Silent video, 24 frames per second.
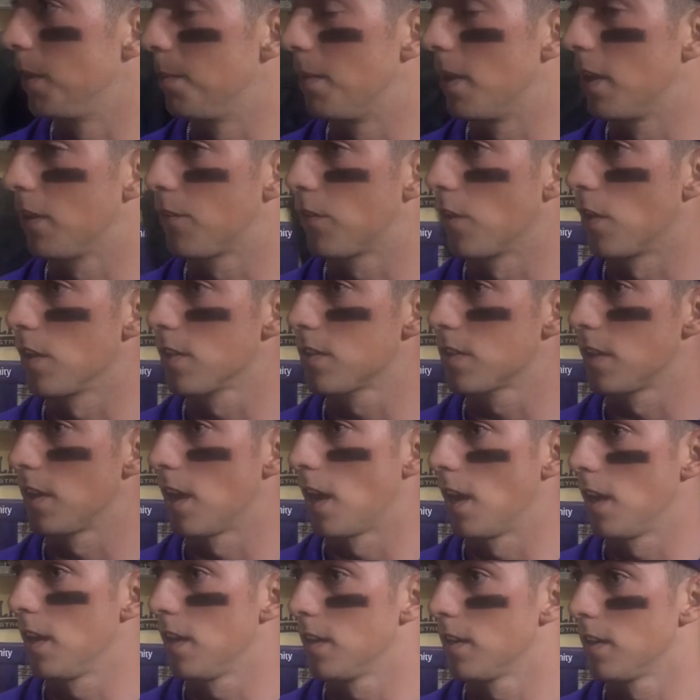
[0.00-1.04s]
be big for us, and
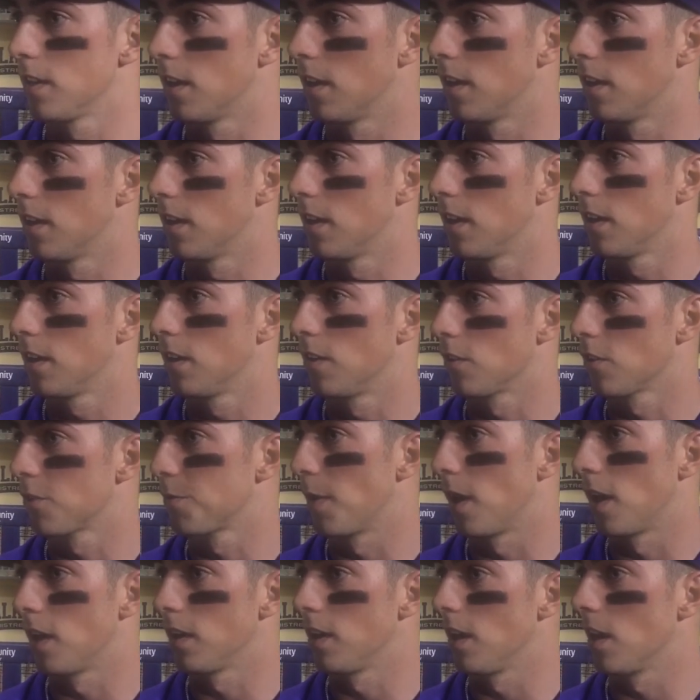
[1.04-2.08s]
I
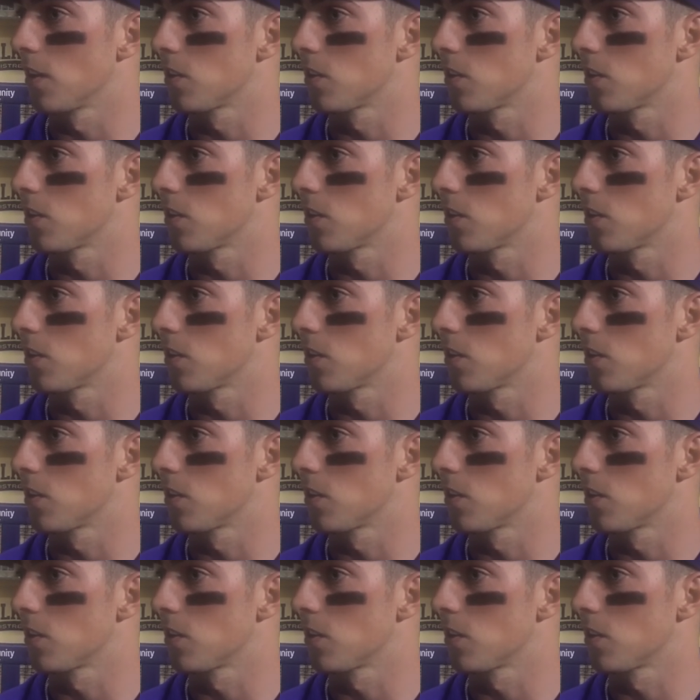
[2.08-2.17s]
responded,